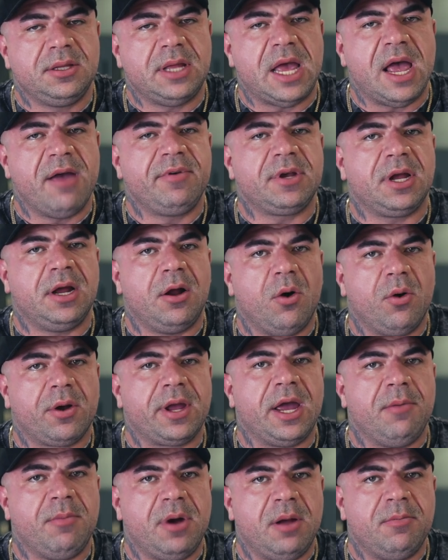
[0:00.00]
having an
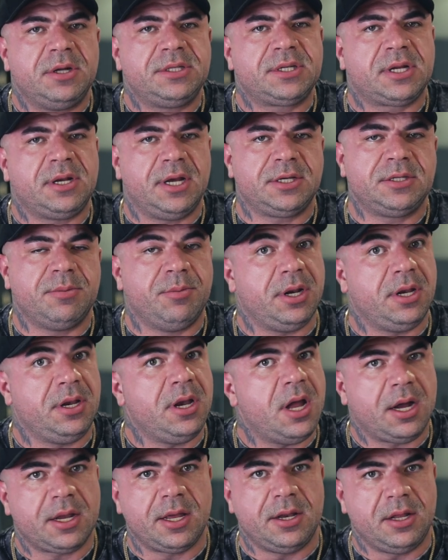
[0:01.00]
okay mind muscle connection, but
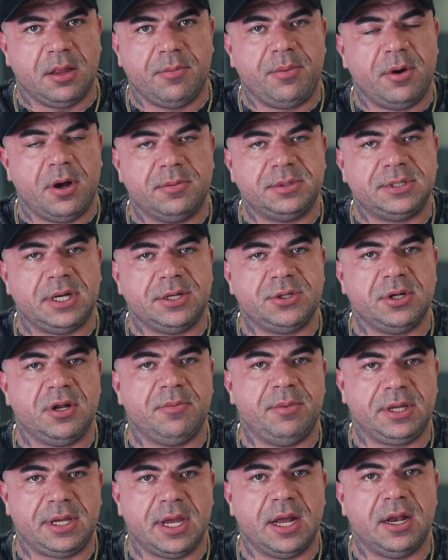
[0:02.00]
not getting the pumps I should
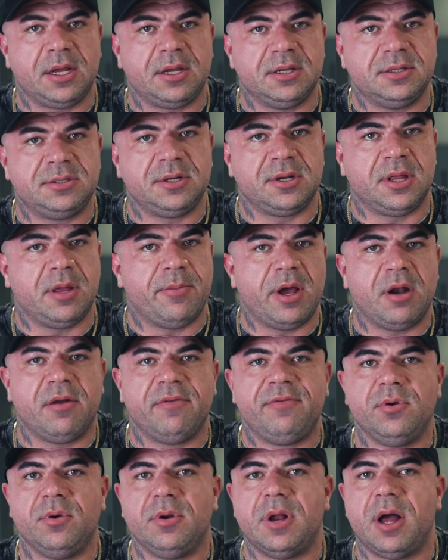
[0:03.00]
have been getting considering the amount
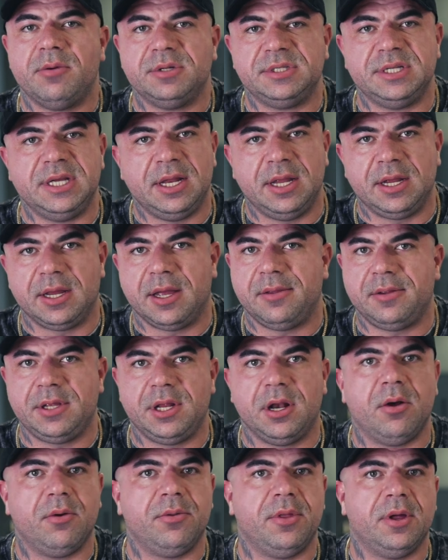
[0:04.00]
of food I was eating and,
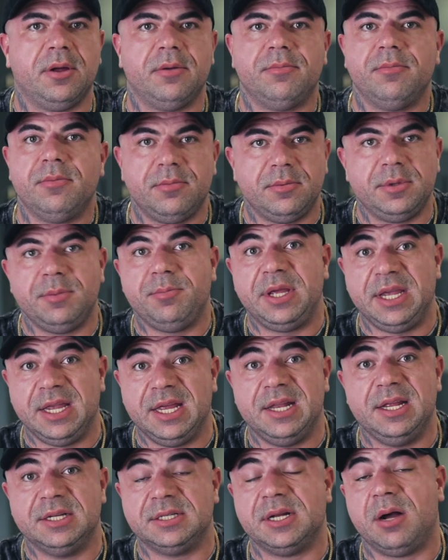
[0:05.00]
you know, the
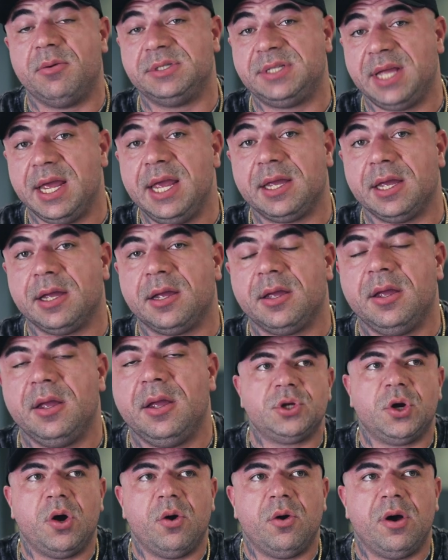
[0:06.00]
PEDs I was taking.
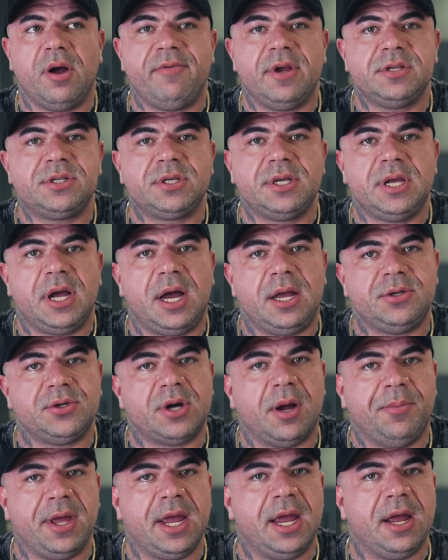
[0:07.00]
So eventually I
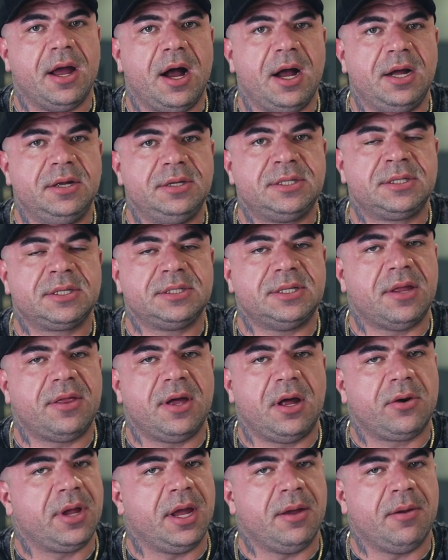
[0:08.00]
dropped the AIs because I
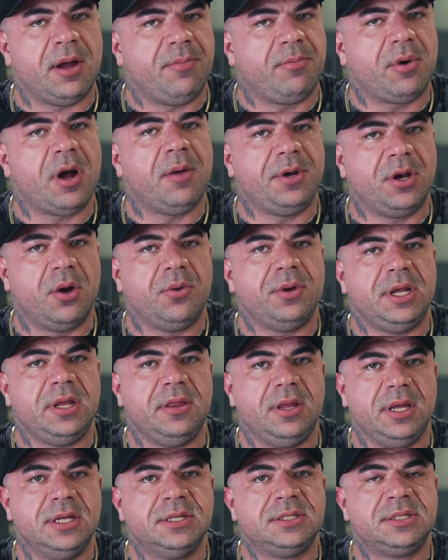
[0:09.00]
thought, okay, I probably don't
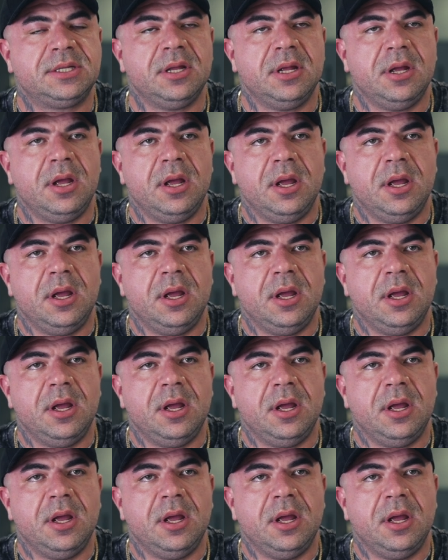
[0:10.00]
need these.